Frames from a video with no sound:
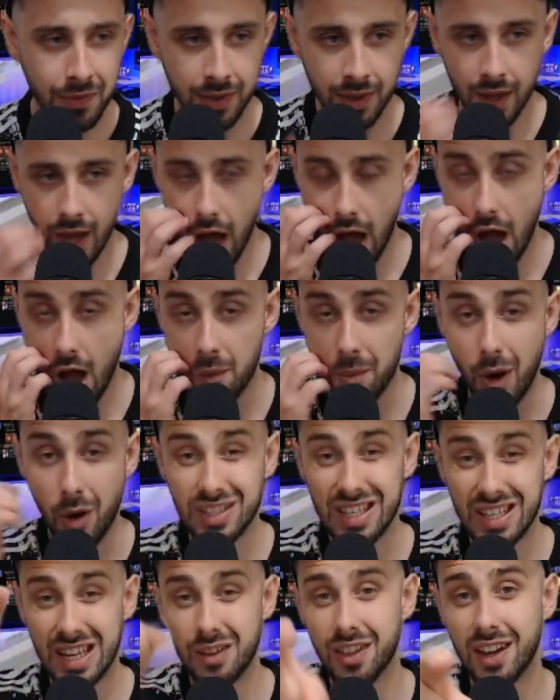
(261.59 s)
um, I'll see
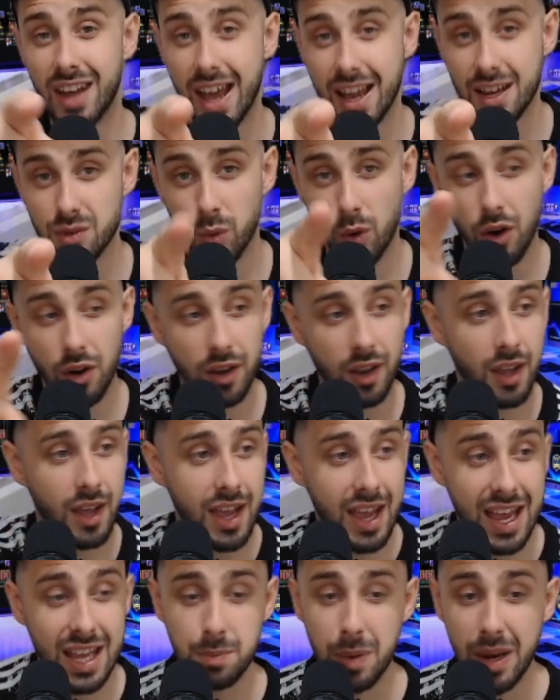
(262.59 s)
you in the next one.
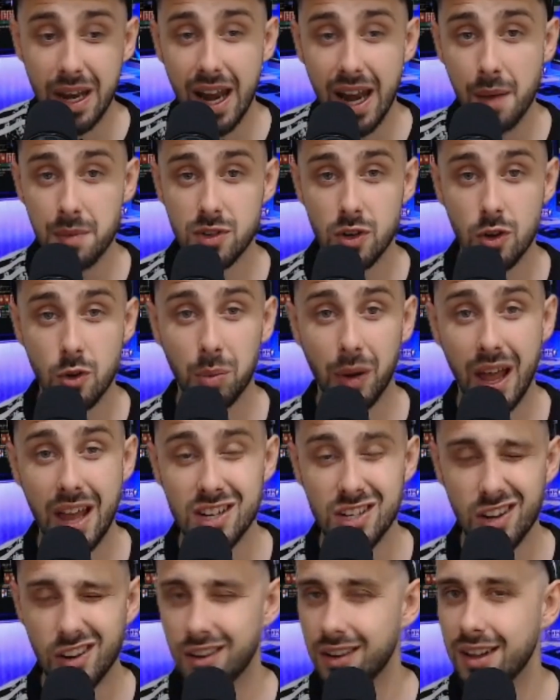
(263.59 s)
It's been an absolute
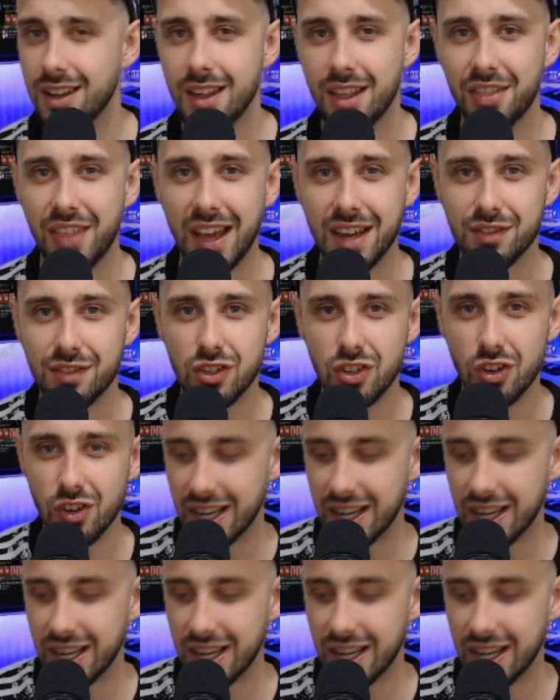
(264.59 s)
pleasure. Thanks for joining